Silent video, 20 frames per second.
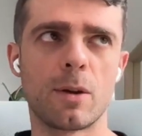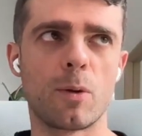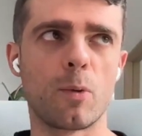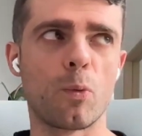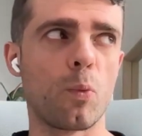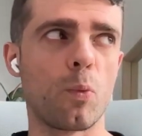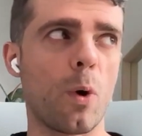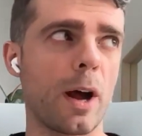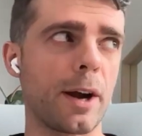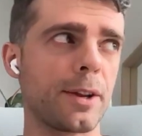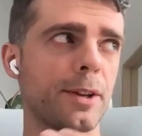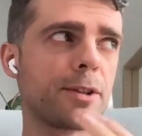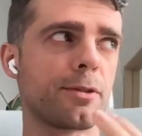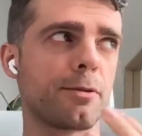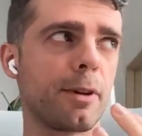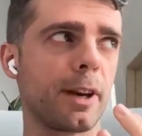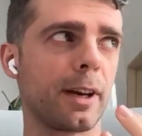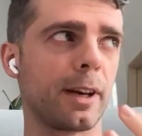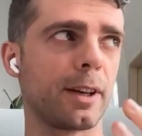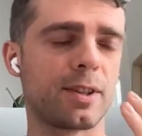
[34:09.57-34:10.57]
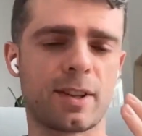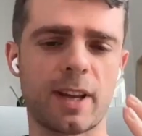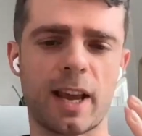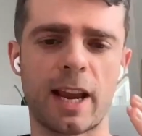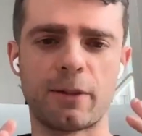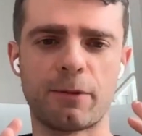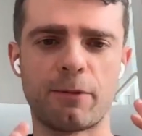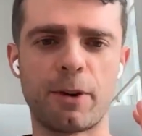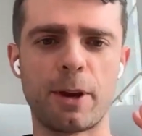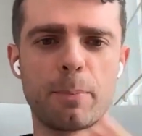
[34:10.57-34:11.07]
what is real
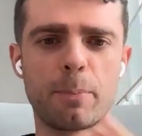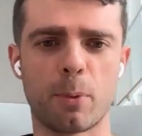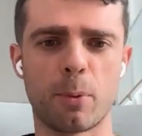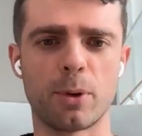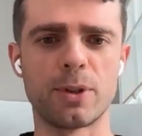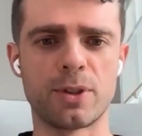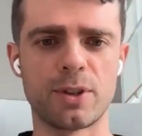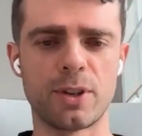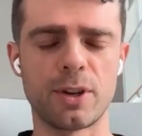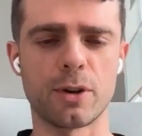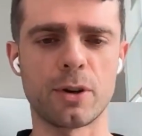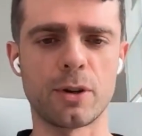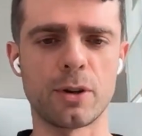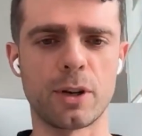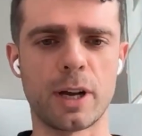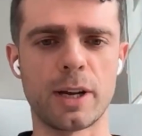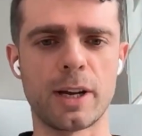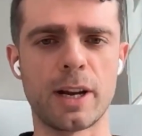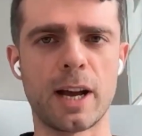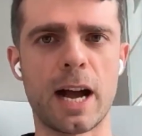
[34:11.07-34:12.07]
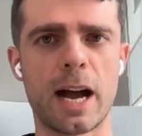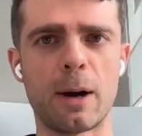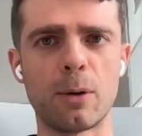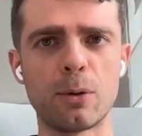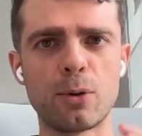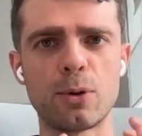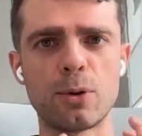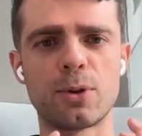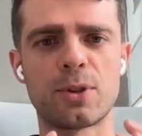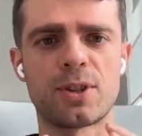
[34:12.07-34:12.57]
estate 3.0, and how
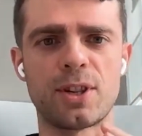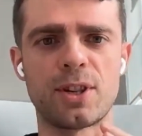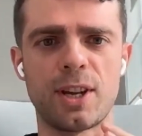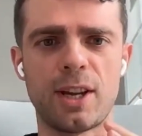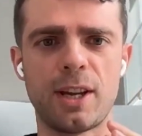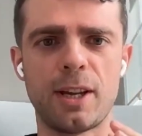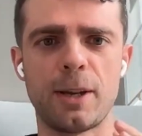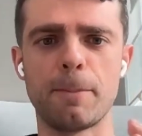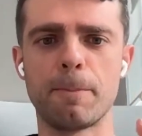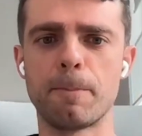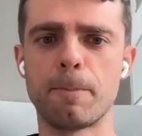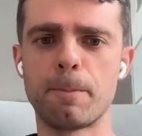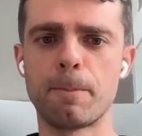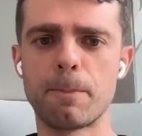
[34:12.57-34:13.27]
do you see